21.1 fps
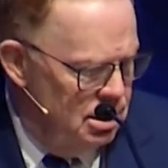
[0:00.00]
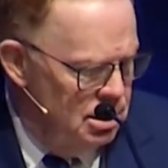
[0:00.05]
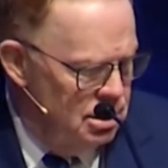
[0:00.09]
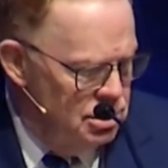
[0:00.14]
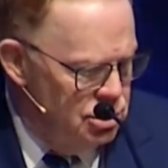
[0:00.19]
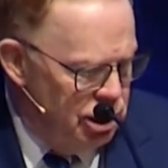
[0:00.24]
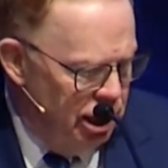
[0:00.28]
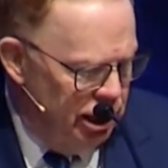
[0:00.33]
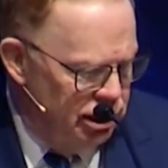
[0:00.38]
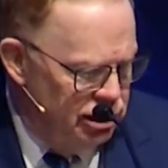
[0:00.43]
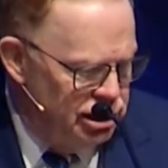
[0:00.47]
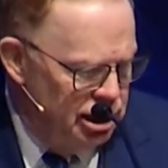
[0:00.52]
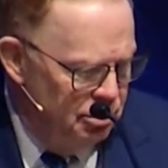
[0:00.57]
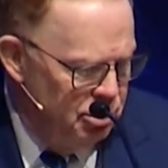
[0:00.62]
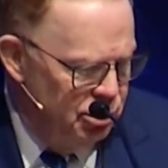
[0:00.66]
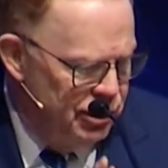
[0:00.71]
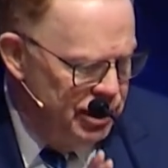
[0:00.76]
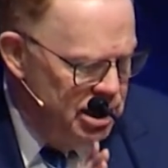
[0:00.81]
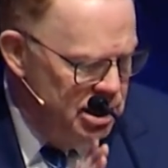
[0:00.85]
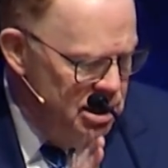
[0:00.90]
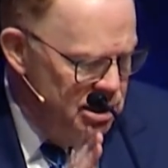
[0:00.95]
Second
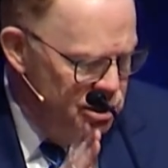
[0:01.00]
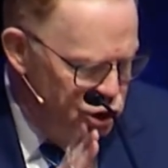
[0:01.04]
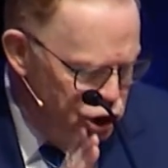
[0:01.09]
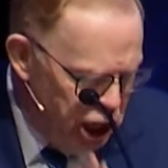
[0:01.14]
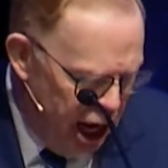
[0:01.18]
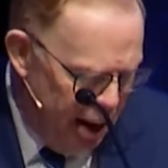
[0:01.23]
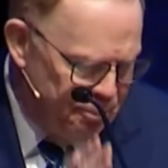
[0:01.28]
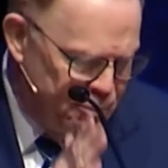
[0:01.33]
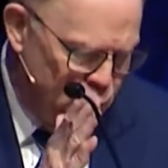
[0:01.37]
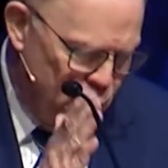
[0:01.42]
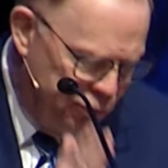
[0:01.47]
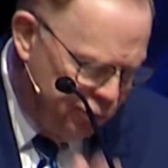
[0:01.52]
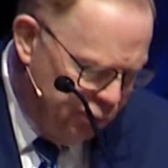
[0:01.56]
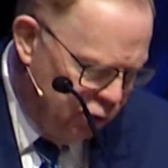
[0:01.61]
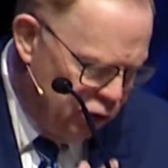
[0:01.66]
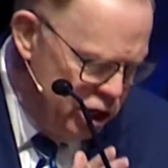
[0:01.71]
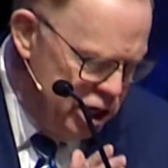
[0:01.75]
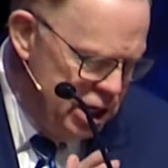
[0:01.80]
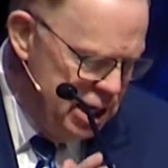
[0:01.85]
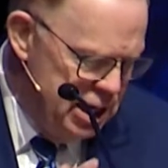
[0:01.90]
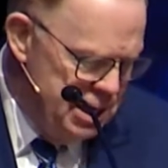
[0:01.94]
Timothy chapter
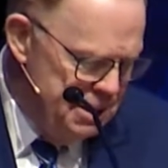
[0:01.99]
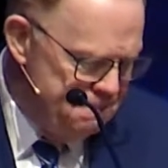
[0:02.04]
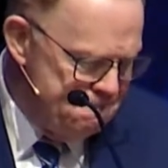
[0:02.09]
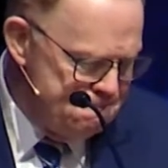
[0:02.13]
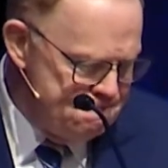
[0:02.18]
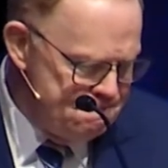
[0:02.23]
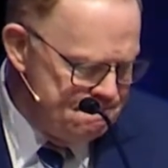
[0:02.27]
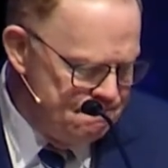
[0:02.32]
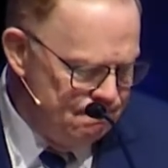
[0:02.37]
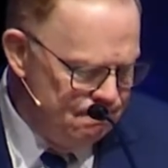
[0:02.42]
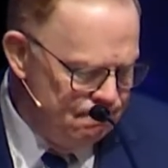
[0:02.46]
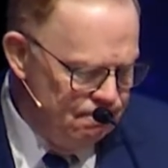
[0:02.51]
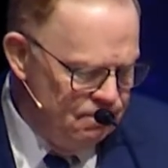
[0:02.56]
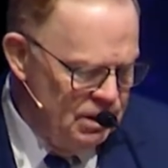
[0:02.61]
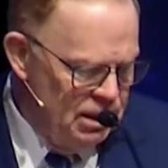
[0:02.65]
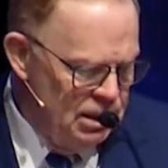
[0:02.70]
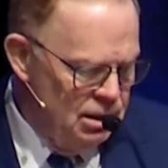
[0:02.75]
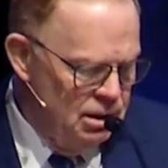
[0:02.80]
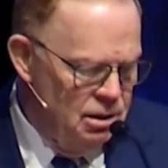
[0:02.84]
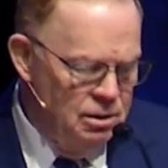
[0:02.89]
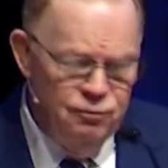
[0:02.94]
3,
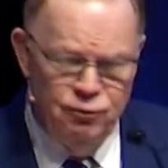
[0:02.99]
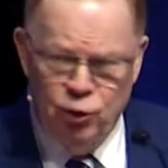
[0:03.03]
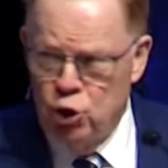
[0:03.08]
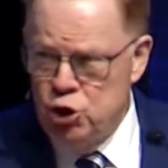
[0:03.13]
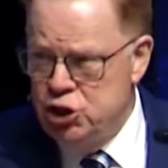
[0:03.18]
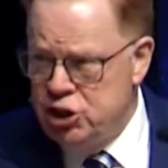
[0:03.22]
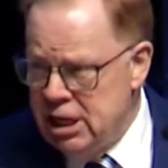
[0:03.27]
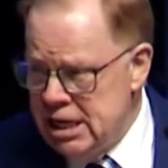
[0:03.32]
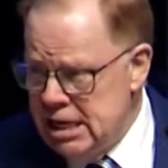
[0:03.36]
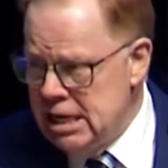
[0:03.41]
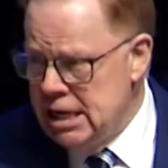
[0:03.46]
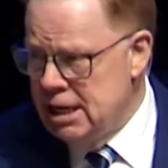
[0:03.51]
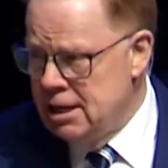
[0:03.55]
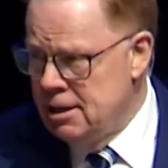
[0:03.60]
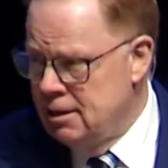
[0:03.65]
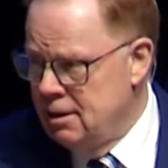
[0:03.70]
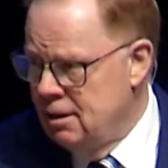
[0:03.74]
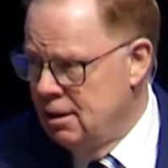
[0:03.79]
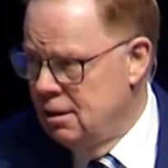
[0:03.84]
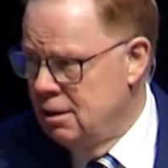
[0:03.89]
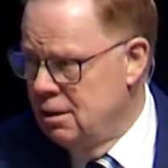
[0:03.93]
Verse 10.
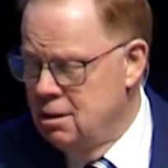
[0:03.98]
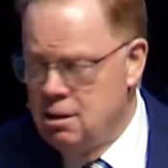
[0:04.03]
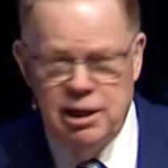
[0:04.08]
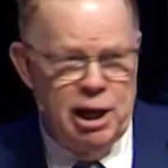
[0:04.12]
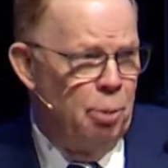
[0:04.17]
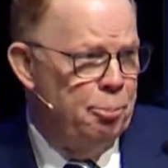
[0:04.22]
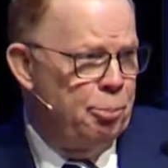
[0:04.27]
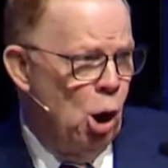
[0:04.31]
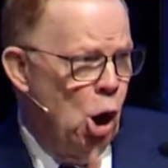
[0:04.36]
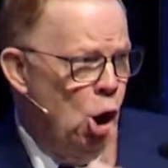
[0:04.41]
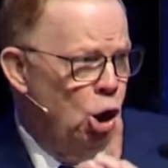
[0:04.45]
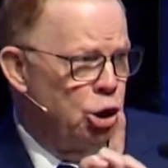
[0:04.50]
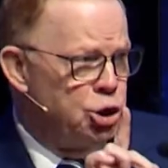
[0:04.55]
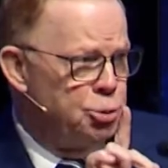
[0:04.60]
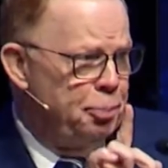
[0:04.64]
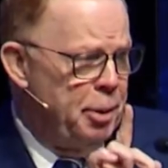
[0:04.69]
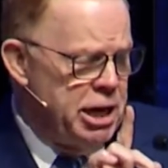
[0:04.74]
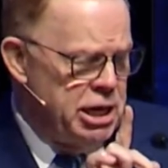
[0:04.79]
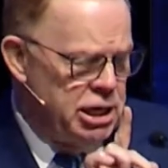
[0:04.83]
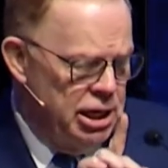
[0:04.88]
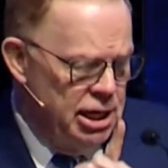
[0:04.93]
Now, Paul's
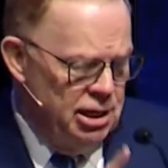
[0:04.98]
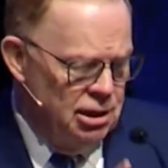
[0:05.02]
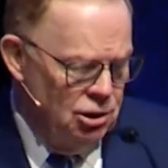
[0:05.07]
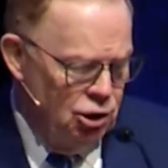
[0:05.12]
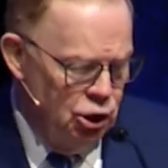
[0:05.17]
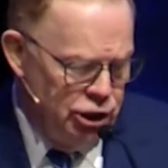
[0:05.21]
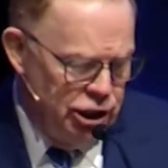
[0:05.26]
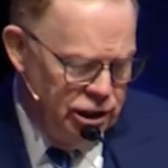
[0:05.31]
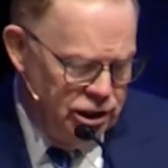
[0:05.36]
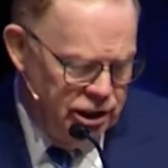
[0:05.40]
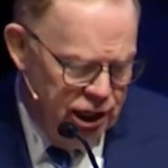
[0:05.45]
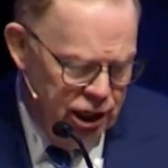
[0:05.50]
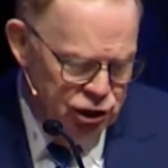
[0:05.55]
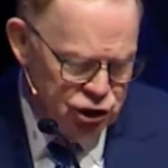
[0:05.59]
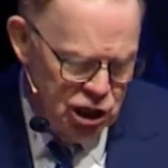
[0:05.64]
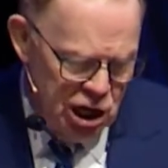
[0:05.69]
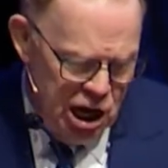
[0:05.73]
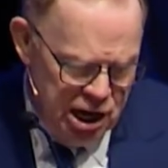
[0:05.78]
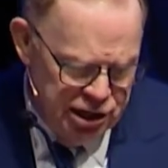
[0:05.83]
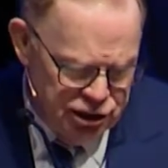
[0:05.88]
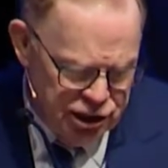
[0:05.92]
speaking. Look at this.
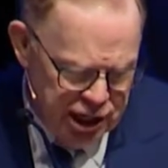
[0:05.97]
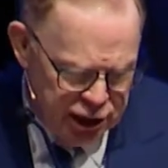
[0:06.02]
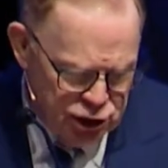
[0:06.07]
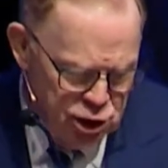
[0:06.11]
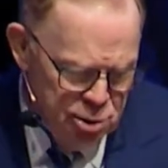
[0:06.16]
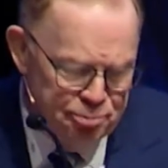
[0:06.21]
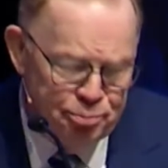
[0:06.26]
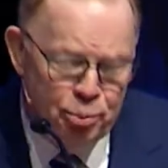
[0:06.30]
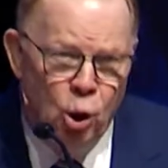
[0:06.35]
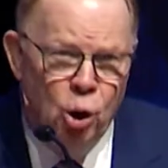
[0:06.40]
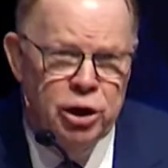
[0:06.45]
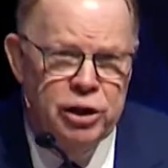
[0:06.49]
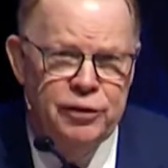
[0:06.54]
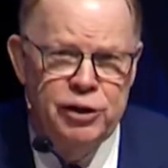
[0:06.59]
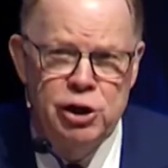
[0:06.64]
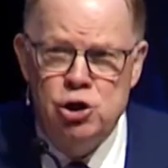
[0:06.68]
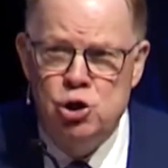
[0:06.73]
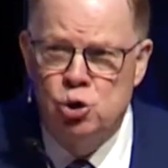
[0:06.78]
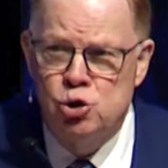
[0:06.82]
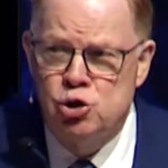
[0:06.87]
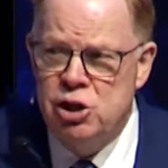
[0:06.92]
Context important. Then
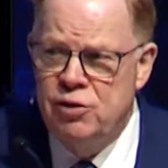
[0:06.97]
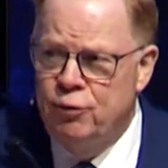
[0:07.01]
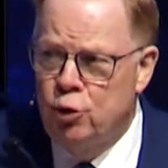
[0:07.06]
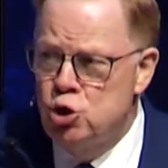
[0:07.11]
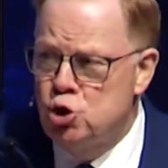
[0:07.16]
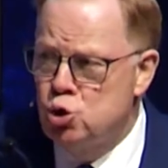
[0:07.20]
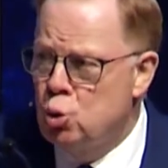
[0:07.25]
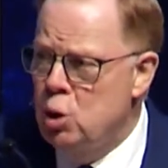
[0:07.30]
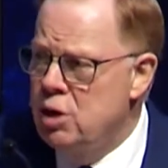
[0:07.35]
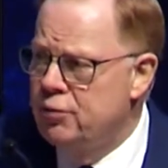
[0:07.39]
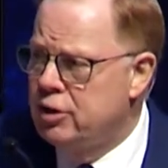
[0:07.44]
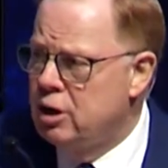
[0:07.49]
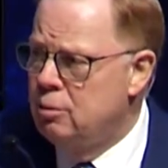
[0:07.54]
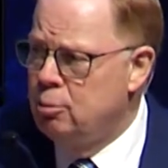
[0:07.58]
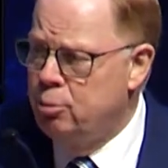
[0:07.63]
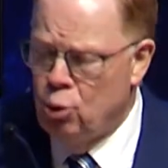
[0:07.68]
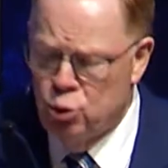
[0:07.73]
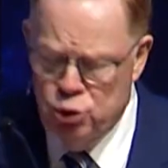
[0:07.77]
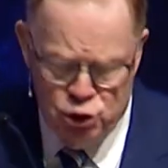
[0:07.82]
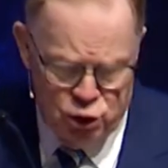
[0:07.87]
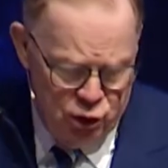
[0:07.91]
you'll see verse 12 come up
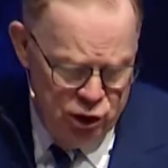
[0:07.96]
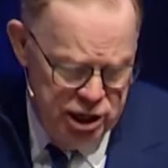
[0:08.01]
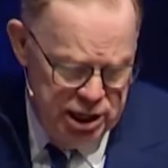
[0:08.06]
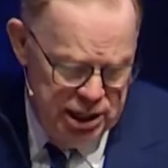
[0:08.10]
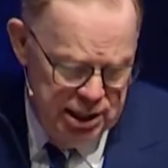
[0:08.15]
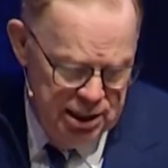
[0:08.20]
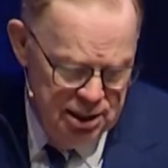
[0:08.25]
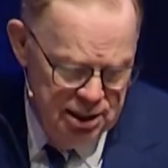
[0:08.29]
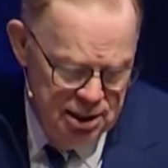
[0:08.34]
on the screen.